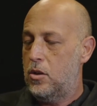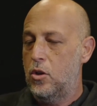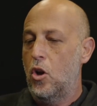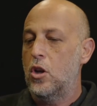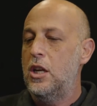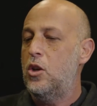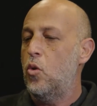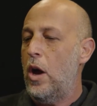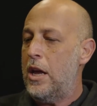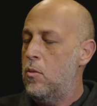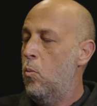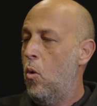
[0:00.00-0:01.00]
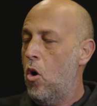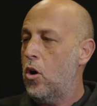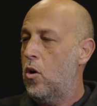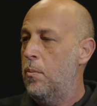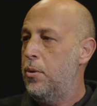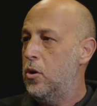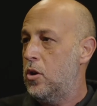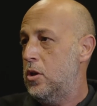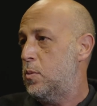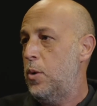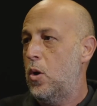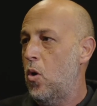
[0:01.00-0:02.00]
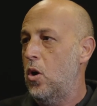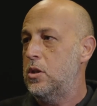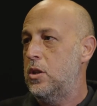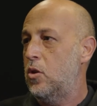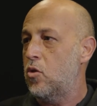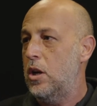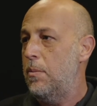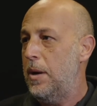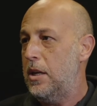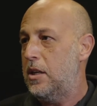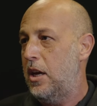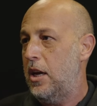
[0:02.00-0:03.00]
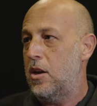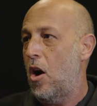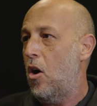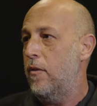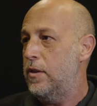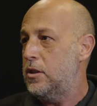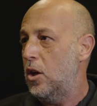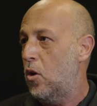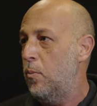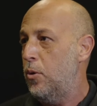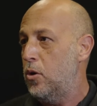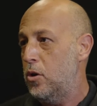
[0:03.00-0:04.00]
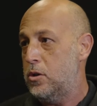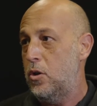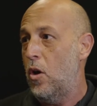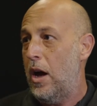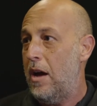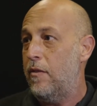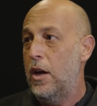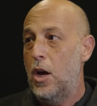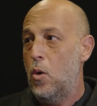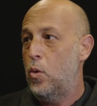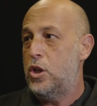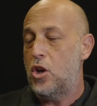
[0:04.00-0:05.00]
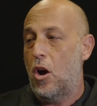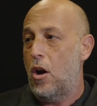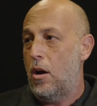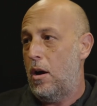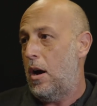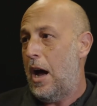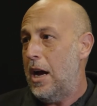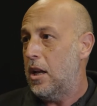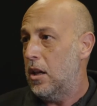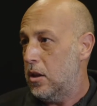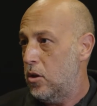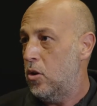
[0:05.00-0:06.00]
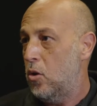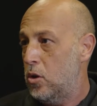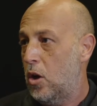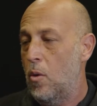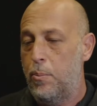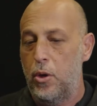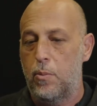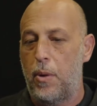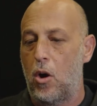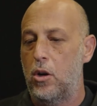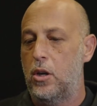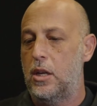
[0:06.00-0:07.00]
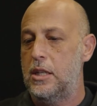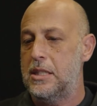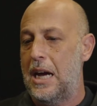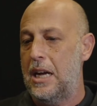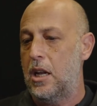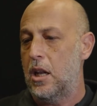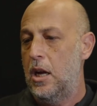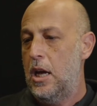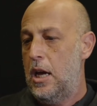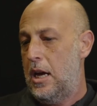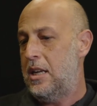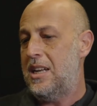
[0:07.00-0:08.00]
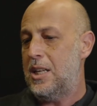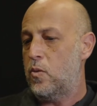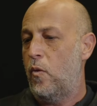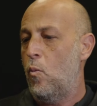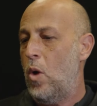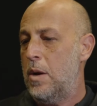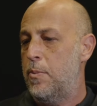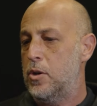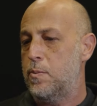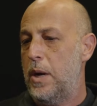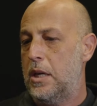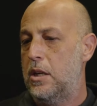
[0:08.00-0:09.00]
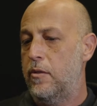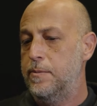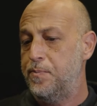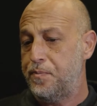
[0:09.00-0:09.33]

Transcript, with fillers: You don't need to add more computers because IncrediBuild can harvest the computers you have, which are idle, you know, the compute power that is idle. And that's one perspective.